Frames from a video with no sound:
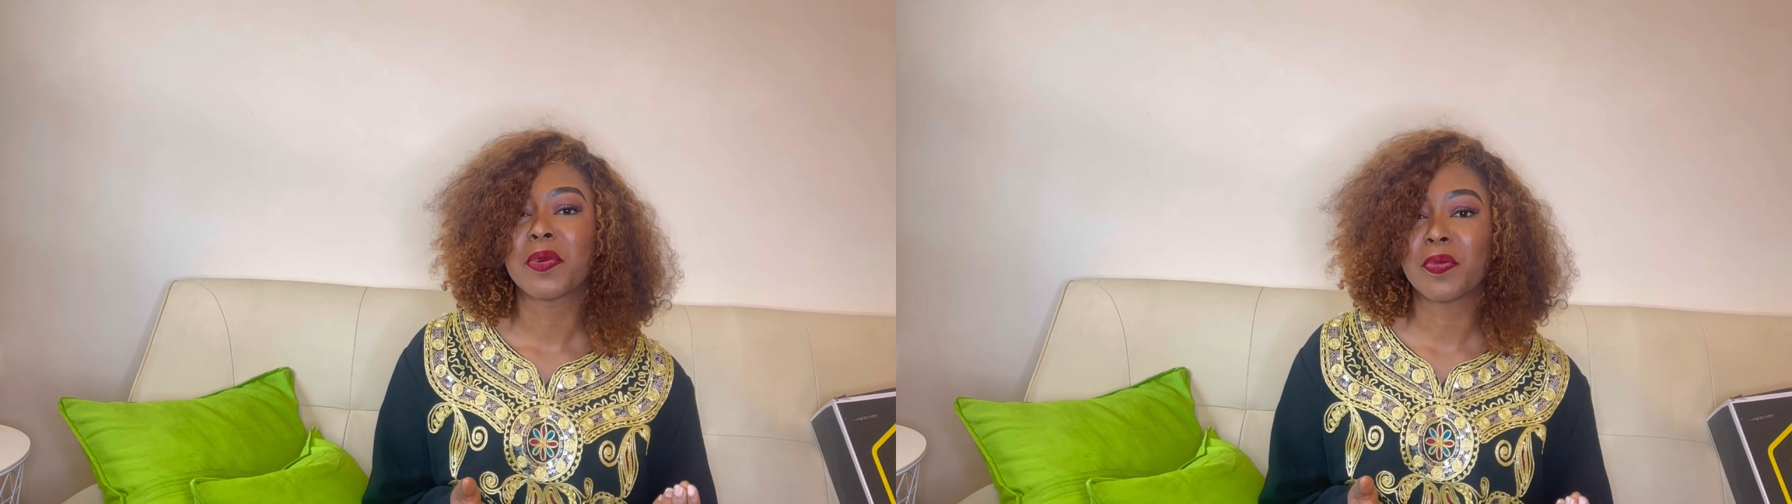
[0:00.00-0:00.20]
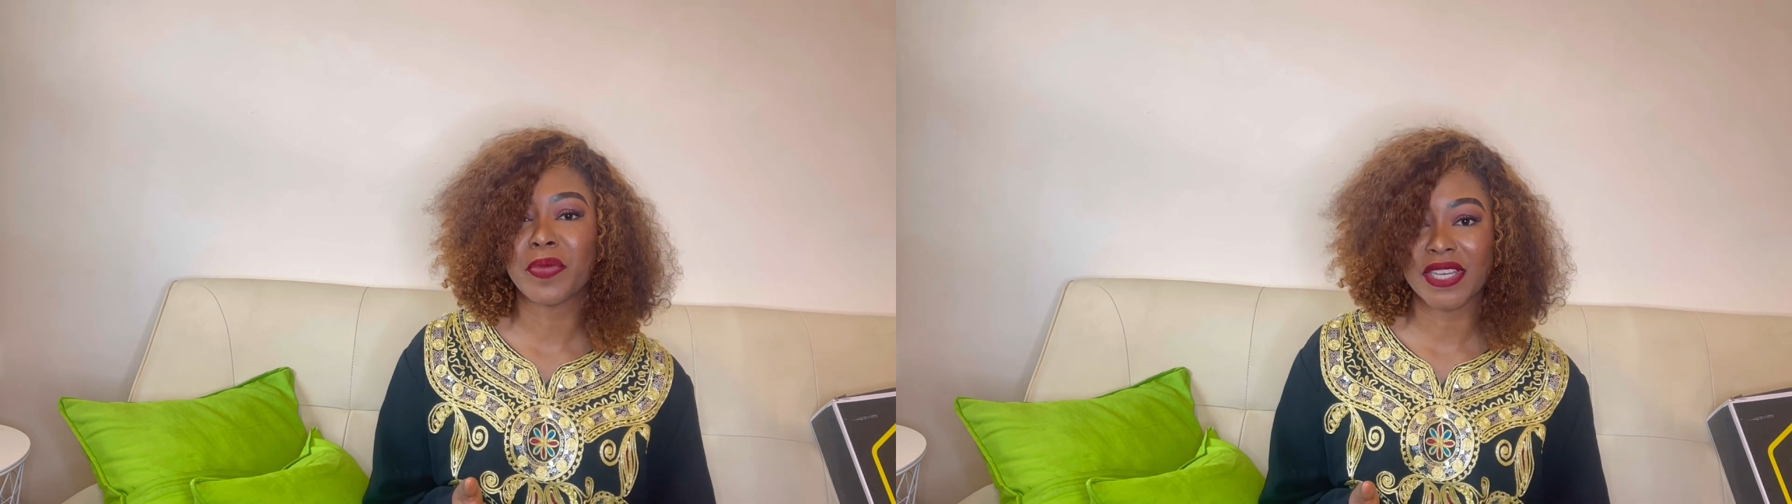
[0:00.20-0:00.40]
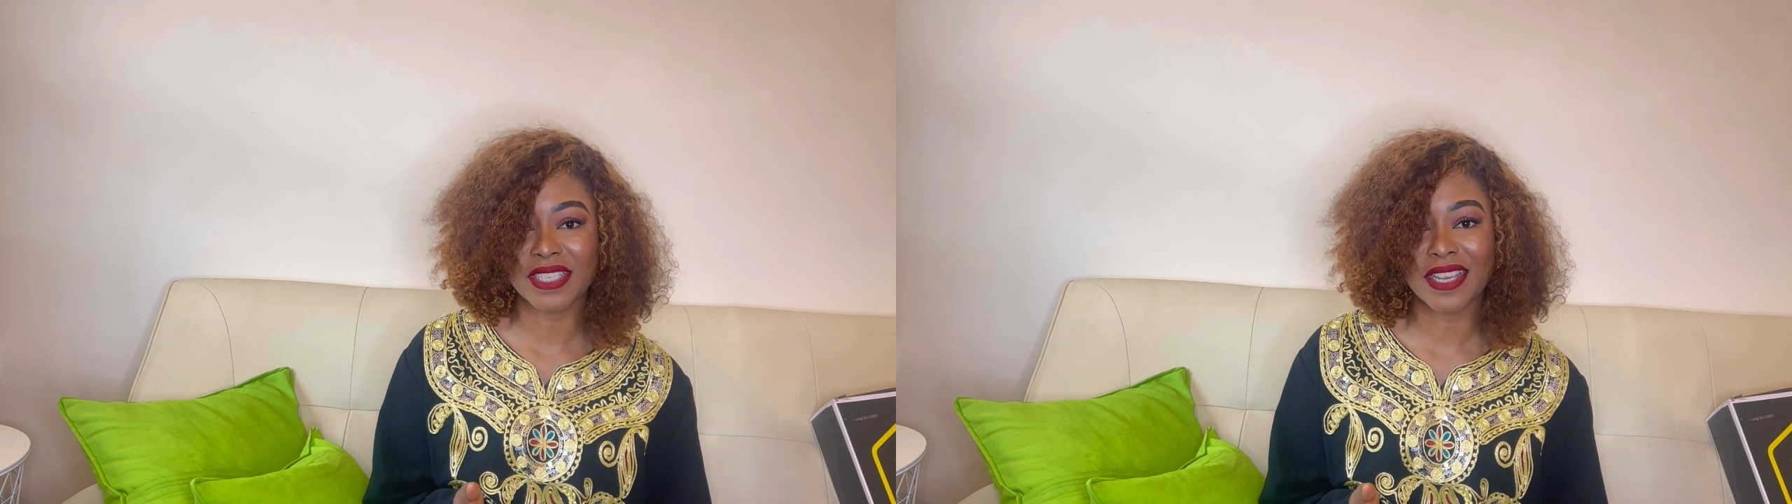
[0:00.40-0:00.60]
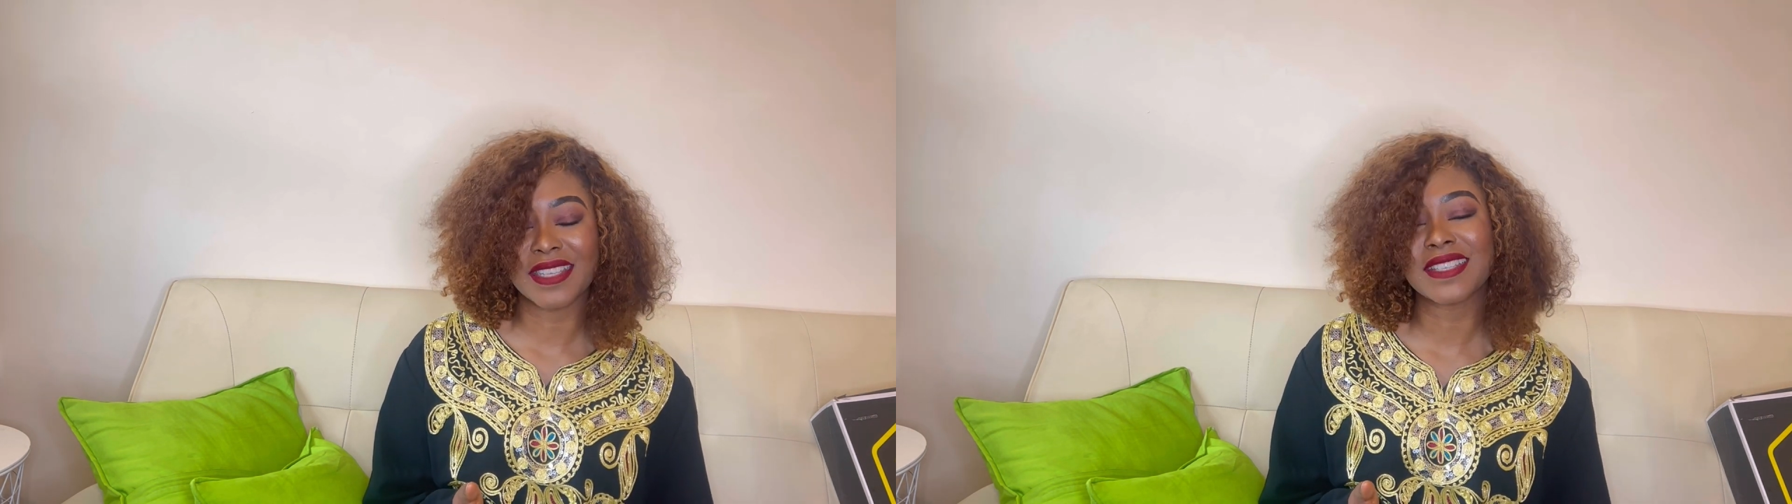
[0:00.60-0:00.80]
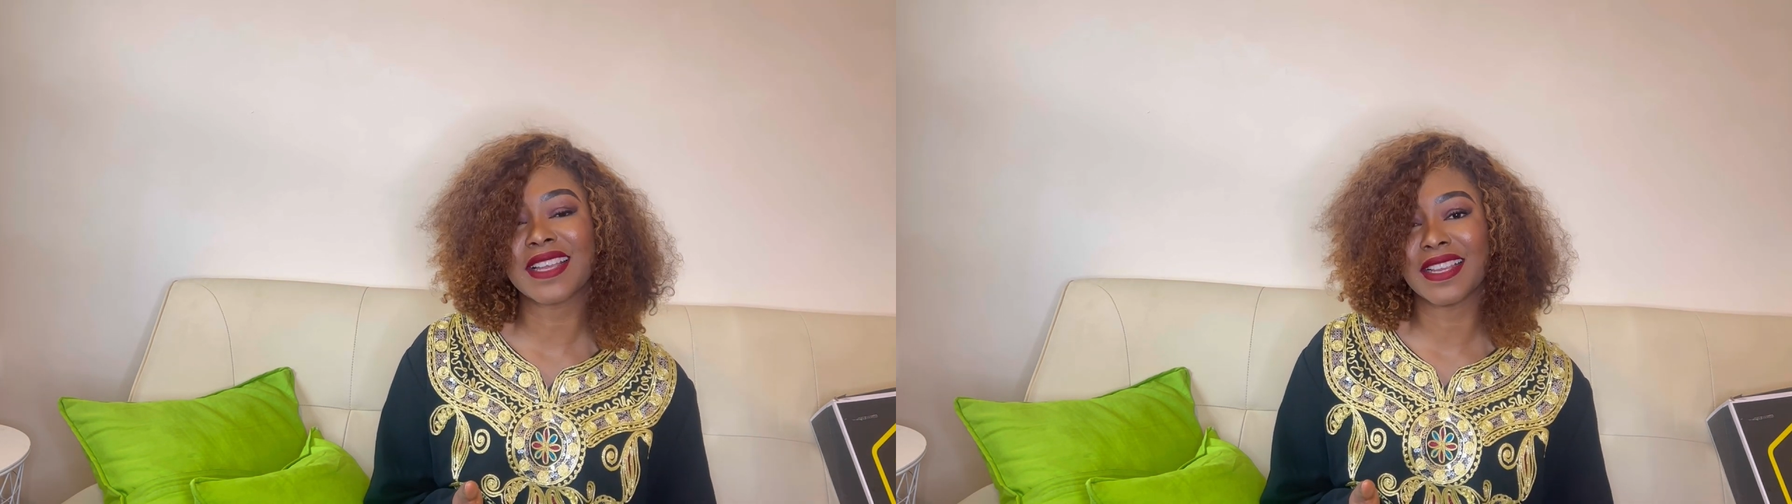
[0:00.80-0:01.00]

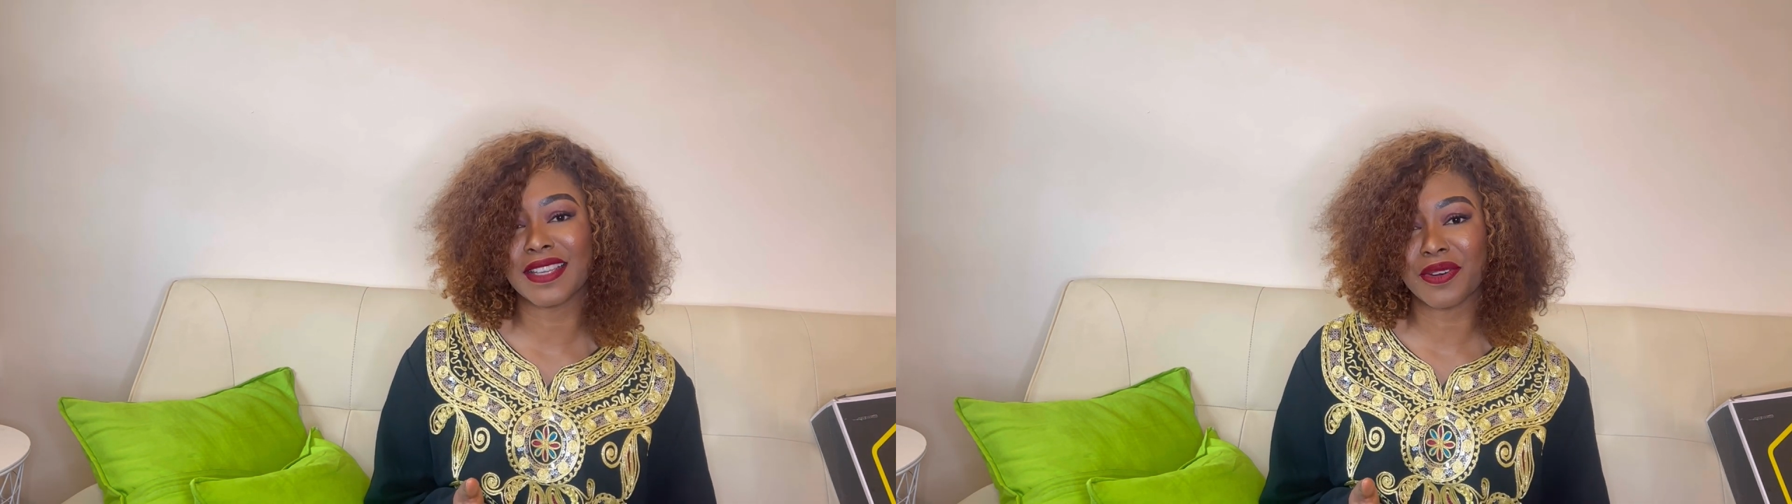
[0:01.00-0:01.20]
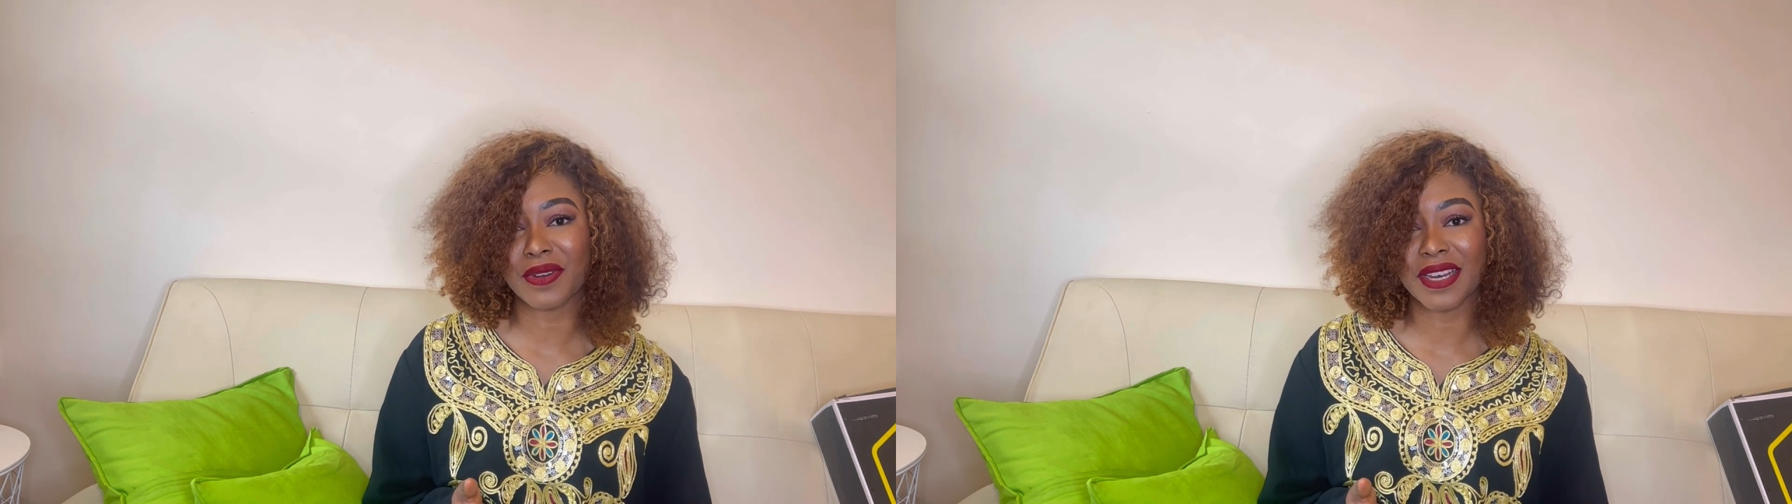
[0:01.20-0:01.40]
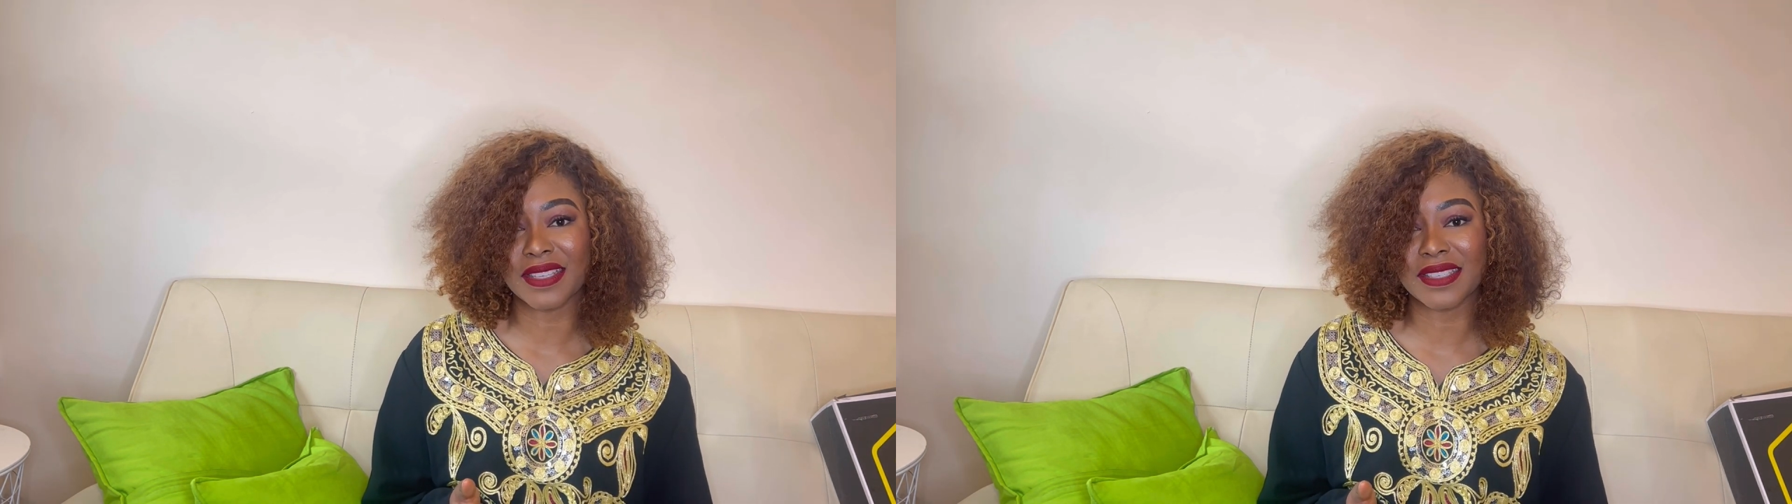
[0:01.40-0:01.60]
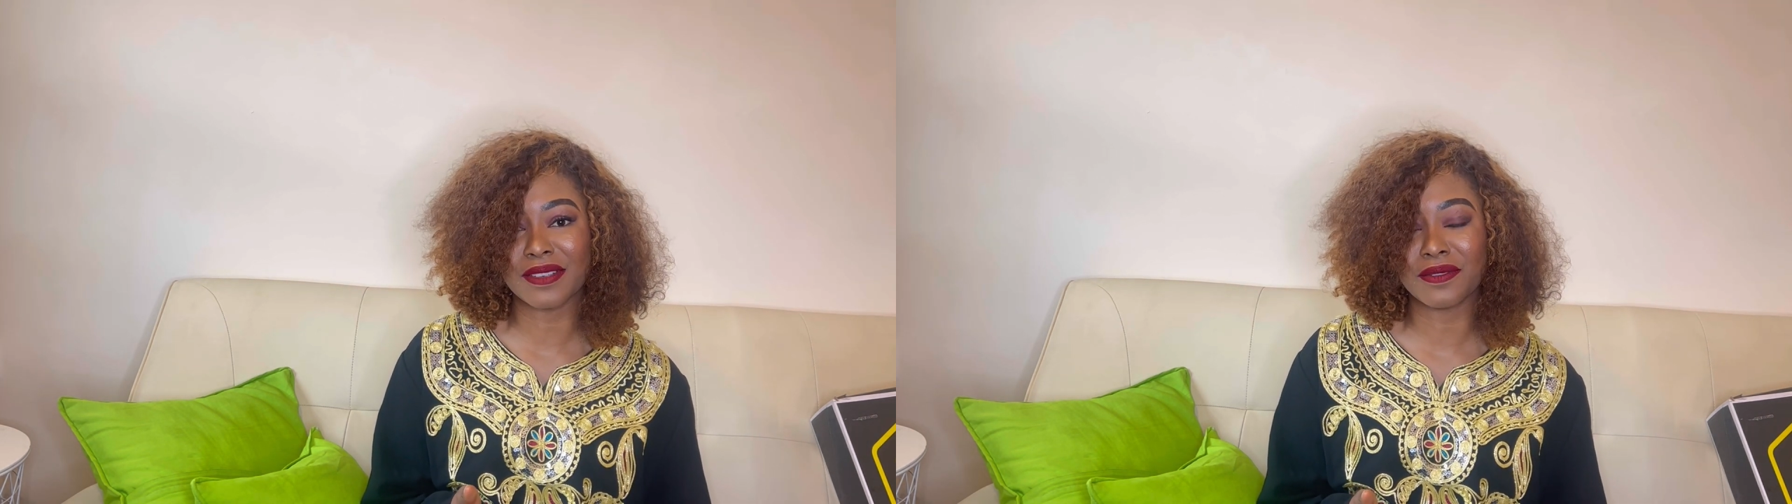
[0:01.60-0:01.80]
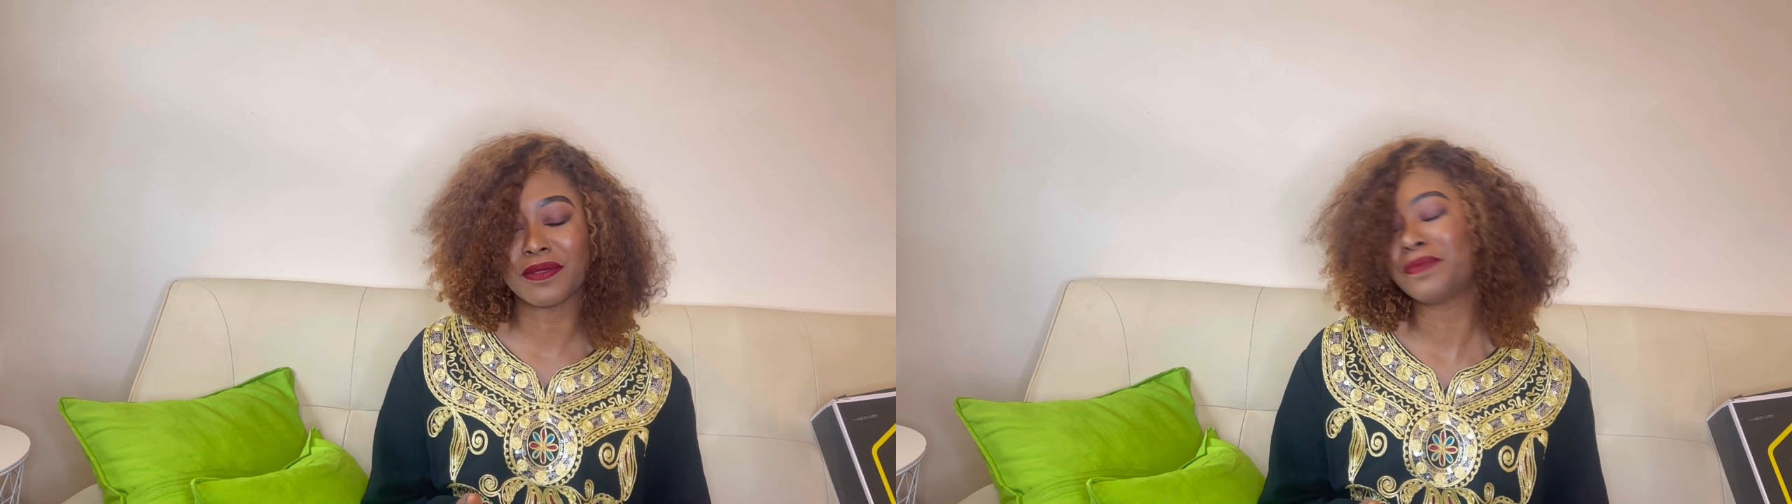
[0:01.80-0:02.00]
patients and their
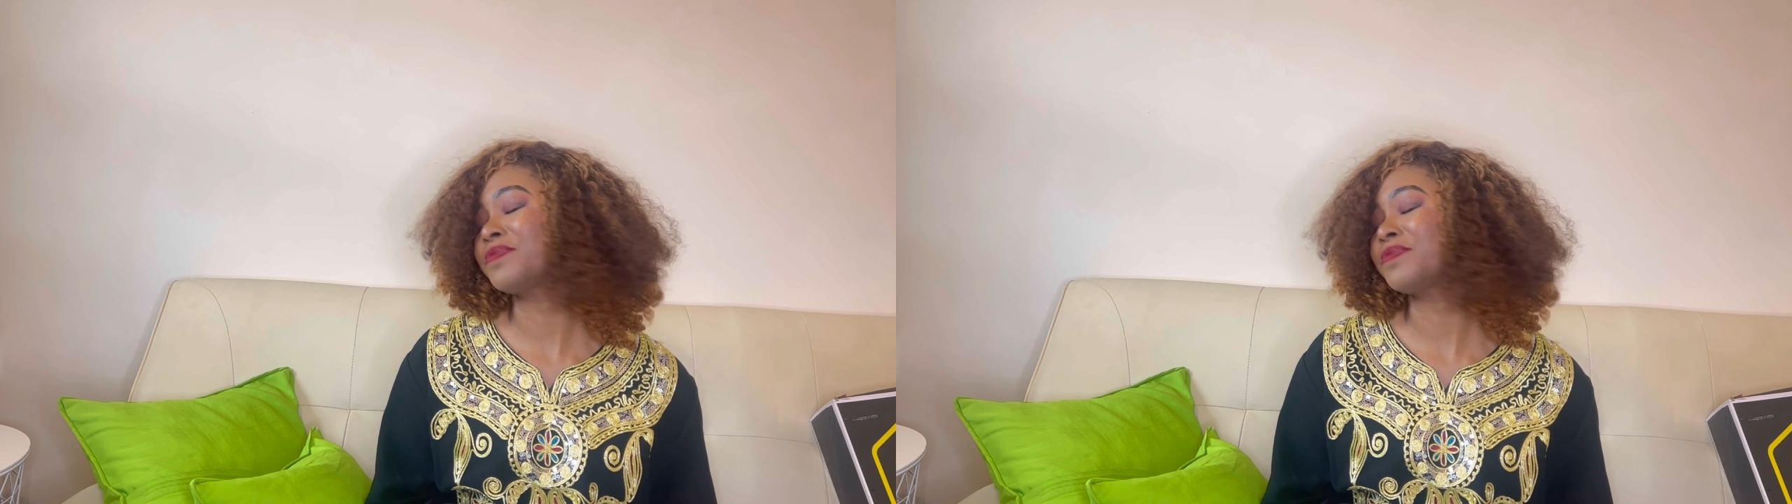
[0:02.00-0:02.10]
relatives.